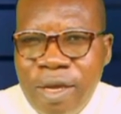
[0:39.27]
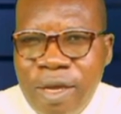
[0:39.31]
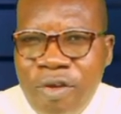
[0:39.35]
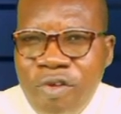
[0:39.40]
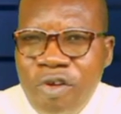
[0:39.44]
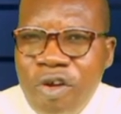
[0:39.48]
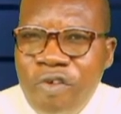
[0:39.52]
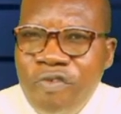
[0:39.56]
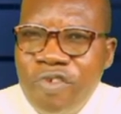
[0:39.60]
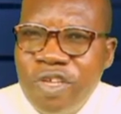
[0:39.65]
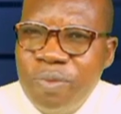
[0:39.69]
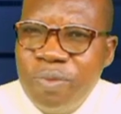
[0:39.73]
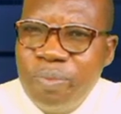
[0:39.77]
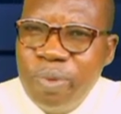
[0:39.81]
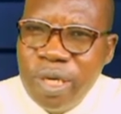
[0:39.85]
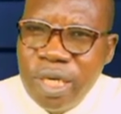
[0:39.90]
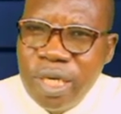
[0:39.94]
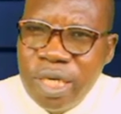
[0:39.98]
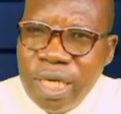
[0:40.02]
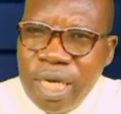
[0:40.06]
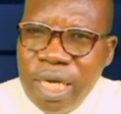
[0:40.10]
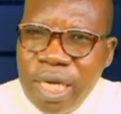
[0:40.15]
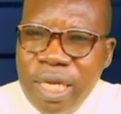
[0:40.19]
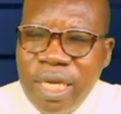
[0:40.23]
Love is
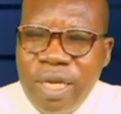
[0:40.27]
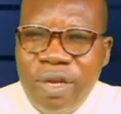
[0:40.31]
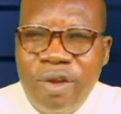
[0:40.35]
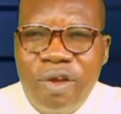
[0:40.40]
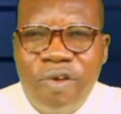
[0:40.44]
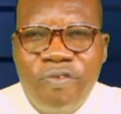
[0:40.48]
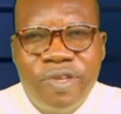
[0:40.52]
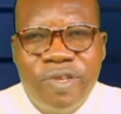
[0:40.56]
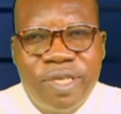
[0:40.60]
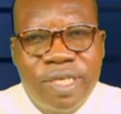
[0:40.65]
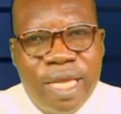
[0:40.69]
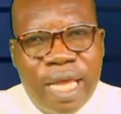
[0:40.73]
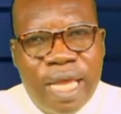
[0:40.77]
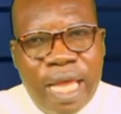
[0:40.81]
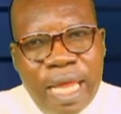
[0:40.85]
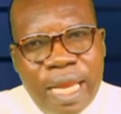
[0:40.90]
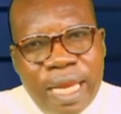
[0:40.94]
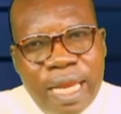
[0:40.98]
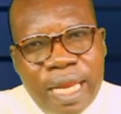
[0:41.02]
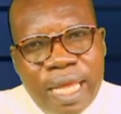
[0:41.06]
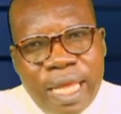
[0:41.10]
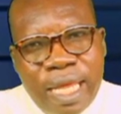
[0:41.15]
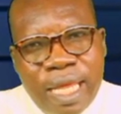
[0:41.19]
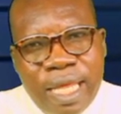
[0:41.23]
patient. Love is
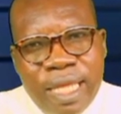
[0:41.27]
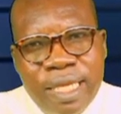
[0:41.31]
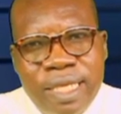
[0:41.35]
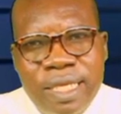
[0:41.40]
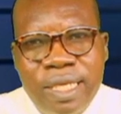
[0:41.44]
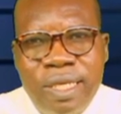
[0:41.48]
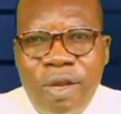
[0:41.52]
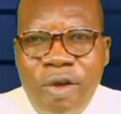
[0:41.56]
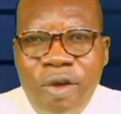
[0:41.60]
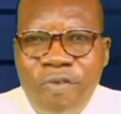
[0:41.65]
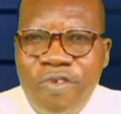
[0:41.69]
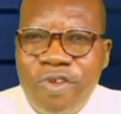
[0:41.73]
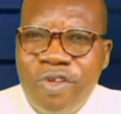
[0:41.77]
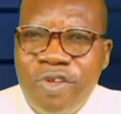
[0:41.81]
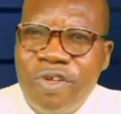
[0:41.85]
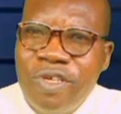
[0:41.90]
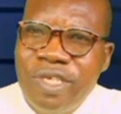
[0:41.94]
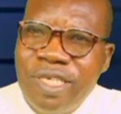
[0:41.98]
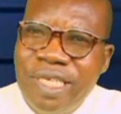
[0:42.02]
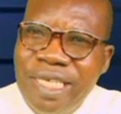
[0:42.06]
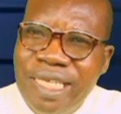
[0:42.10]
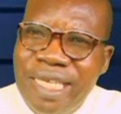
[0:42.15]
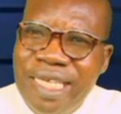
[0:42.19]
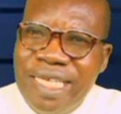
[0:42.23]
kindness. Love does not
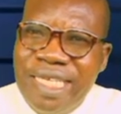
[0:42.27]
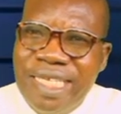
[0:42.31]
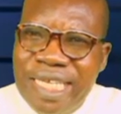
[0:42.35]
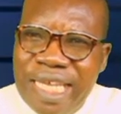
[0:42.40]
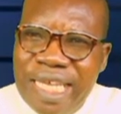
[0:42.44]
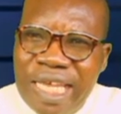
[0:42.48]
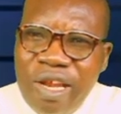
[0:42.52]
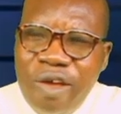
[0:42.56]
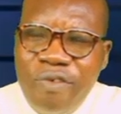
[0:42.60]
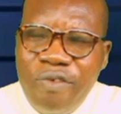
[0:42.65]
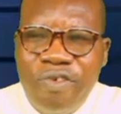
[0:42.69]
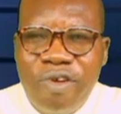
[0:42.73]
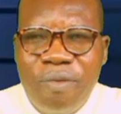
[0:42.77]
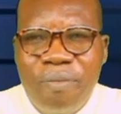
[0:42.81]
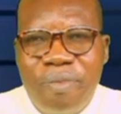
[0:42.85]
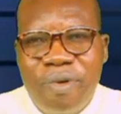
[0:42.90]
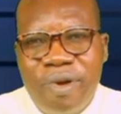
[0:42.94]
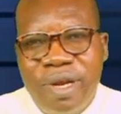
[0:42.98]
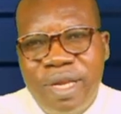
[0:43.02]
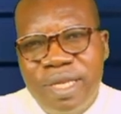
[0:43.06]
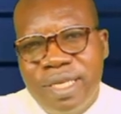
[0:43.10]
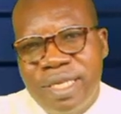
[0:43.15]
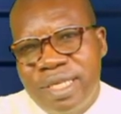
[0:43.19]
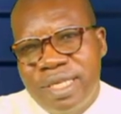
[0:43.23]
see the sin of your
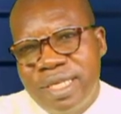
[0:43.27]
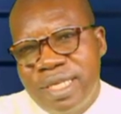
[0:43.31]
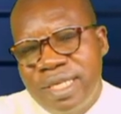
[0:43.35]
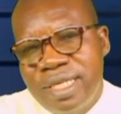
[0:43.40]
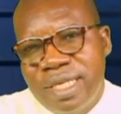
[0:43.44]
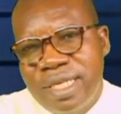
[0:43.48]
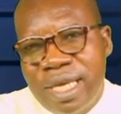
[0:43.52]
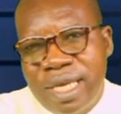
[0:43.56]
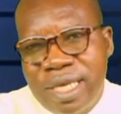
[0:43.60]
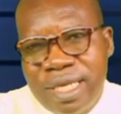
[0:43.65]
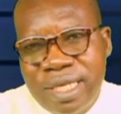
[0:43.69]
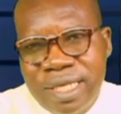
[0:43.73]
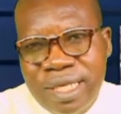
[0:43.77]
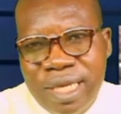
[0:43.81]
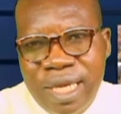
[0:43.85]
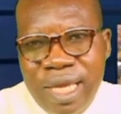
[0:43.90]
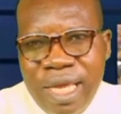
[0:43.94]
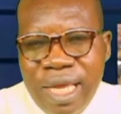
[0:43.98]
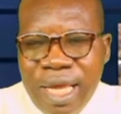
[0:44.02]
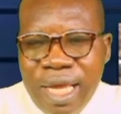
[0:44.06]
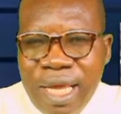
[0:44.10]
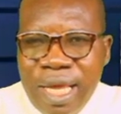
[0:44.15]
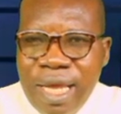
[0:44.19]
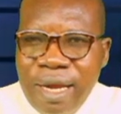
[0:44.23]
brothers and sisters.
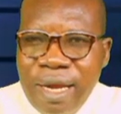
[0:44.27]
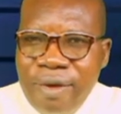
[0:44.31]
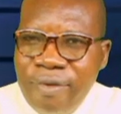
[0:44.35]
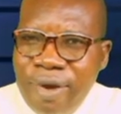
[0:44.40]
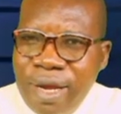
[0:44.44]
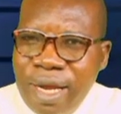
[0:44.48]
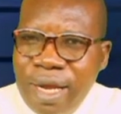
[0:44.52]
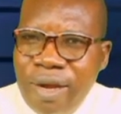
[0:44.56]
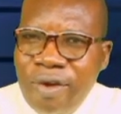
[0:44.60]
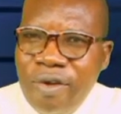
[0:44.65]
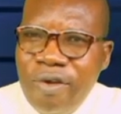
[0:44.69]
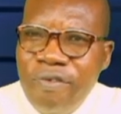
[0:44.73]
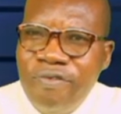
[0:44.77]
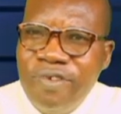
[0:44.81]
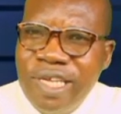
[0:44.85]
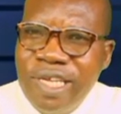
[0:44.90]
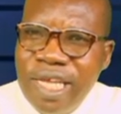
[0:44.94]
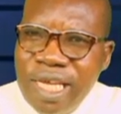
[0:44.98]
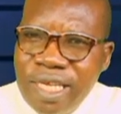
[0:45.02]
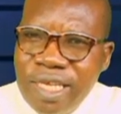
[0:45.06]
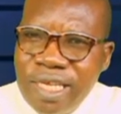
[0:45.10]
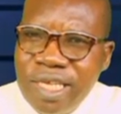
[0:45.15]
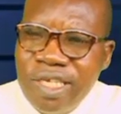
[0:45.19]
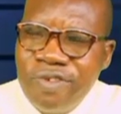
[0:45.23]
Rather, love
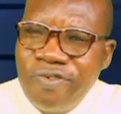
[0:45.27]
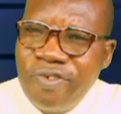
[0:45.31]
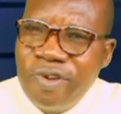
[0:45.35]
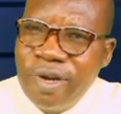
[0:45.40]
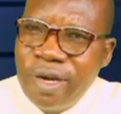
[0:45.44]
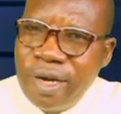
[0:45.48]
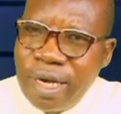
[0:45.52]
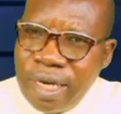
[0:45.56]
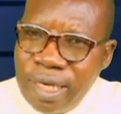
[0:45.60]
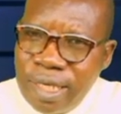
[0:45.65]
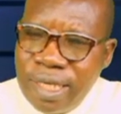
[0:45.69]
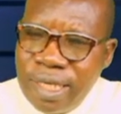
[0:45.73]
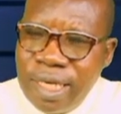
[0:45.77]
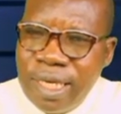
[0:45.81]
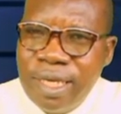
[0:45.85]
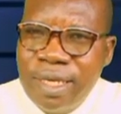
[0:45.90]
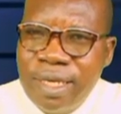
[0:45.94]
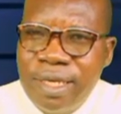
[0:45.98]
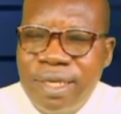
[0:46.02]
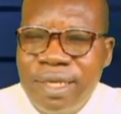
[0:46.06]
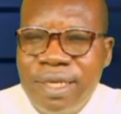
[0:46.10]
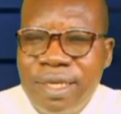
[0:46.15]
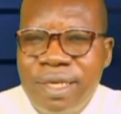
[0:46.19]
takes things for granted.